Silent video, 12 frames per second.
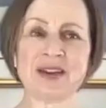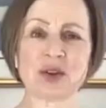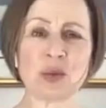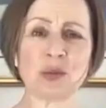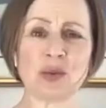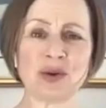
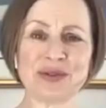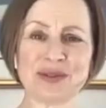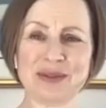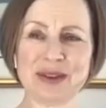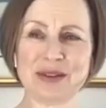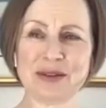from what
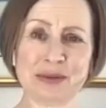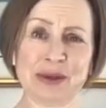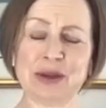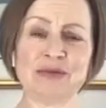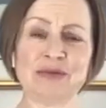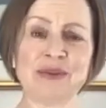the
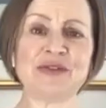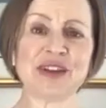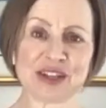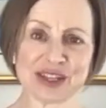horrific